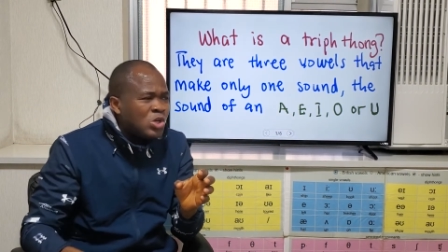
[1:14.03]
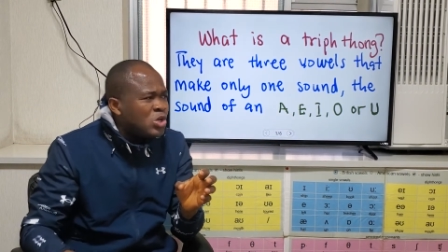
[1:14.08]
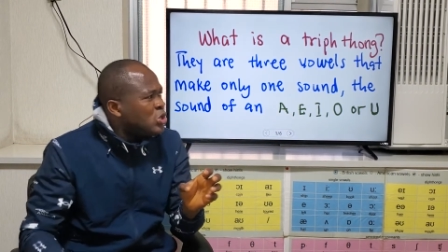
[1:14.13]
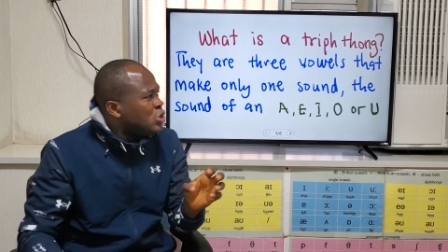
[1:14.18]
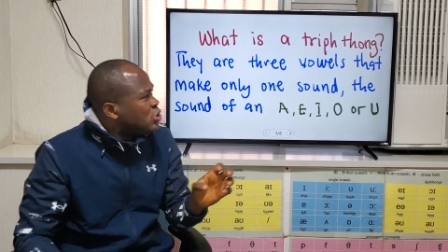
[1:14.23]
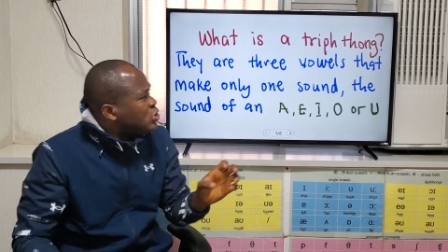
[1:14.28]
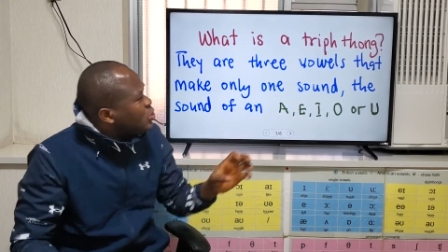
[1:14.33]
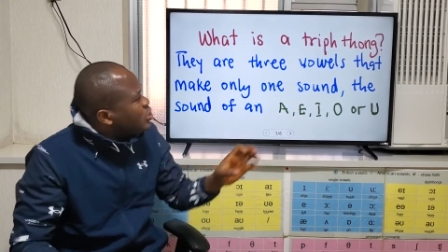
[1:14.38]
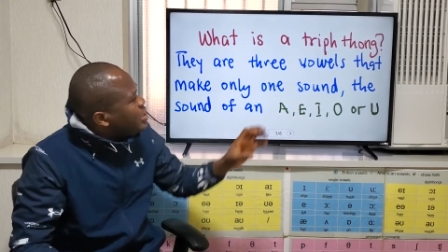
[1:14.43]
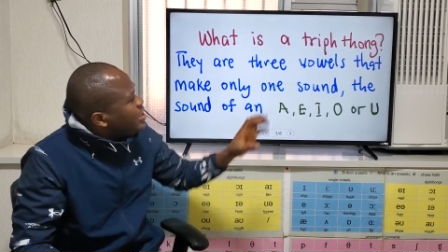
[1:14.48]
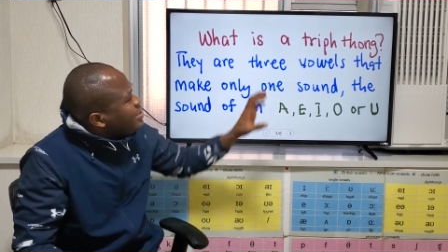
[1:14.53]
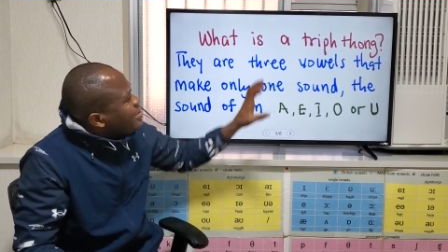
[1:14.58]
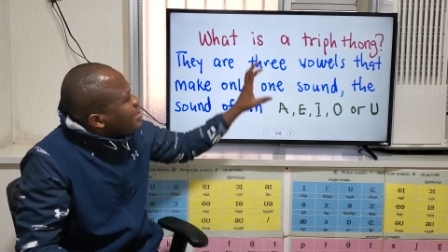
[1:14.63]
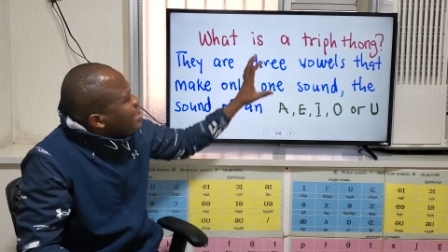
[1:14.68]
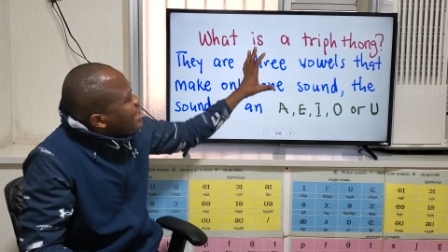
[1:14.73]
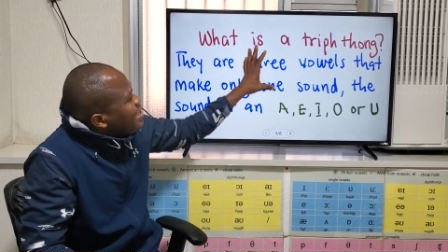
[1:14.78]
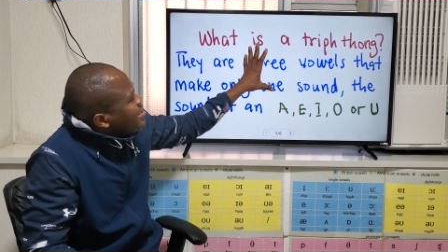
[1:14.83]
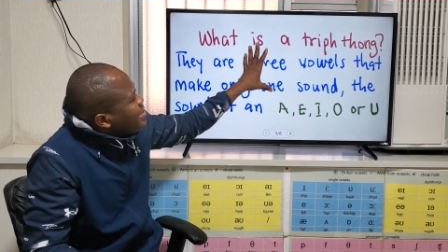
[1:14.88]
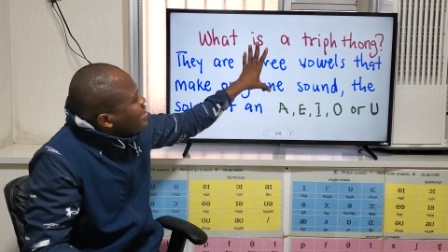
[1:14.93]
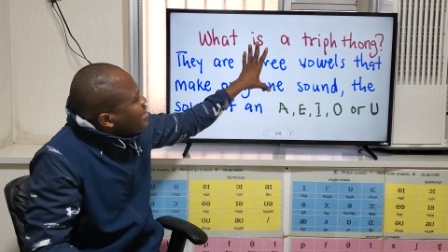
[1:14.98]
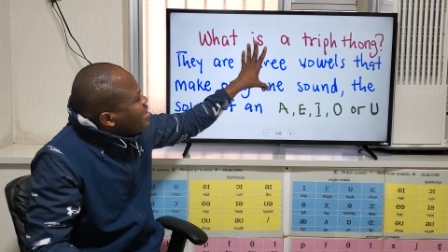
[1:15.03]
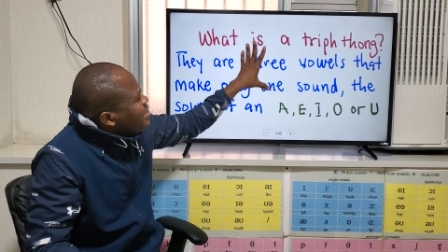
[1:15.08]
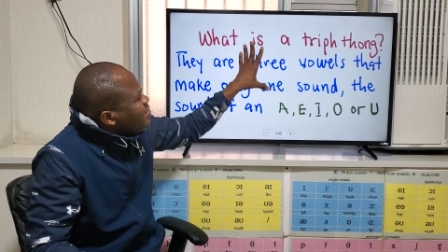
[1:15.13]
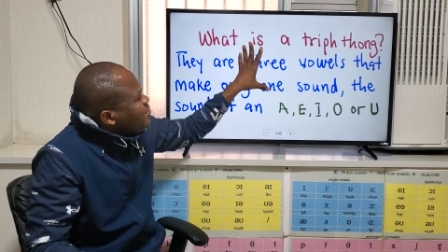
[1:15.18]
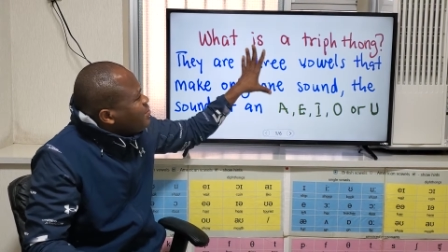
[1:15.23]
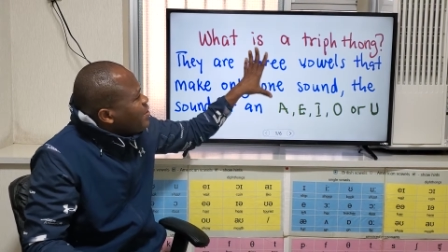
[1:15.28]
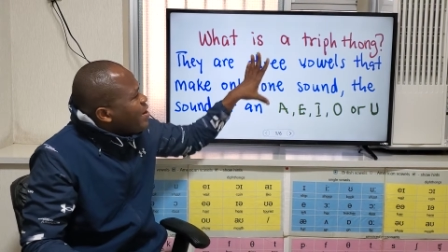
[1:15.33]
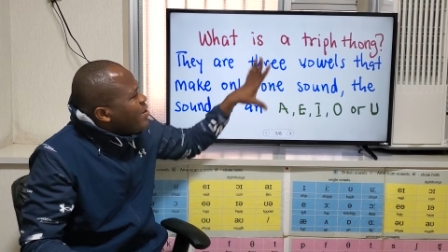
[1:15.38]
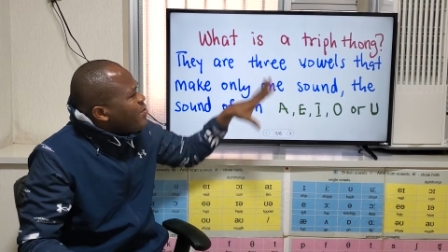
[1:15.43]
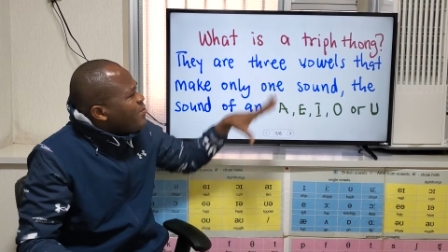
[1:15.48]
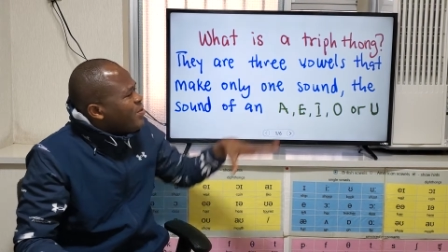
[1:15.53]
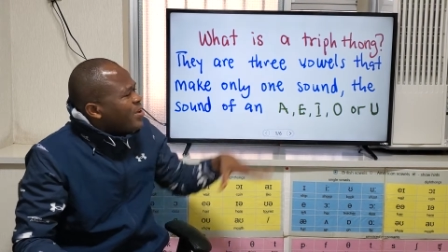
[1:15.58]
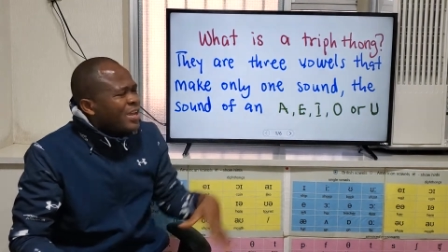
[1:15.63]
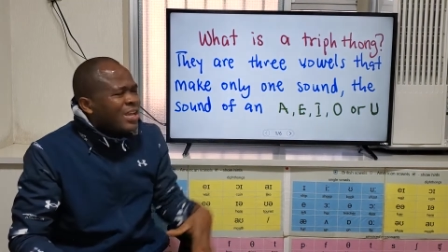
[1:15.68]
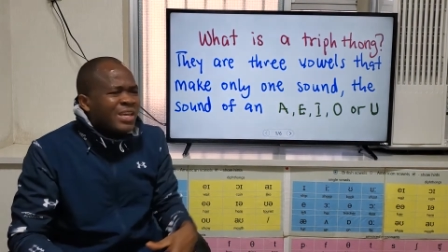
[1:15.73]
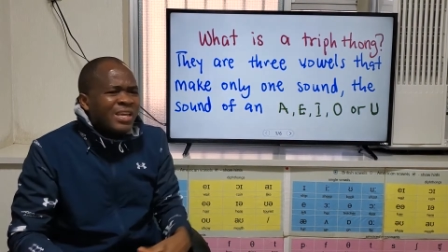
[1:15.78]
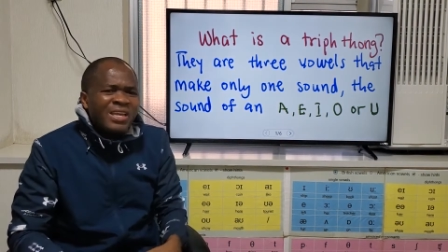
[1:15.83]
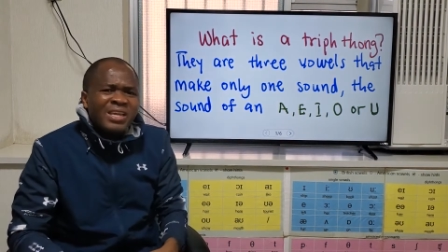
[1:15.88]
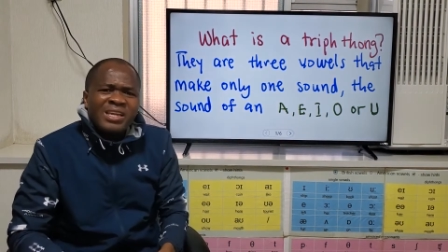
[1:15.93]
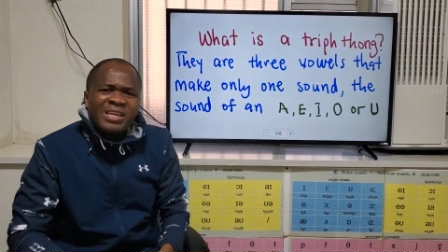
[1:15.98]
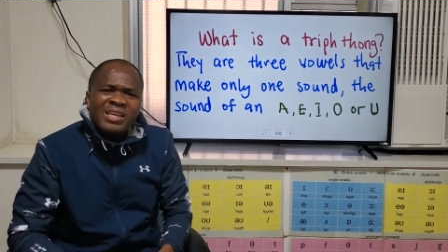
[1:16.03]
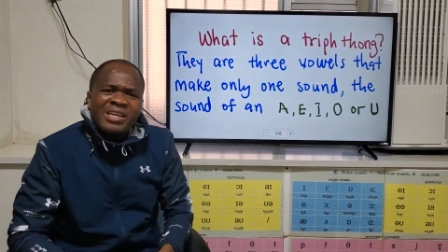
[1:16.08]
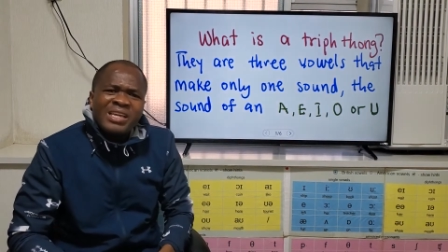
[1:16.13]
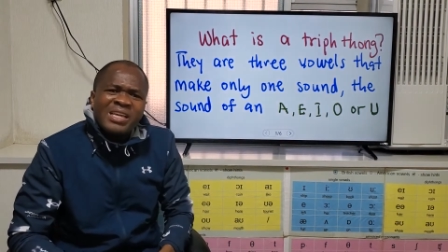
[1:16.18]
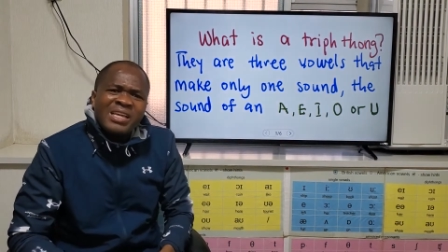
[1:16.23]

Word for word: So this lesson is very, very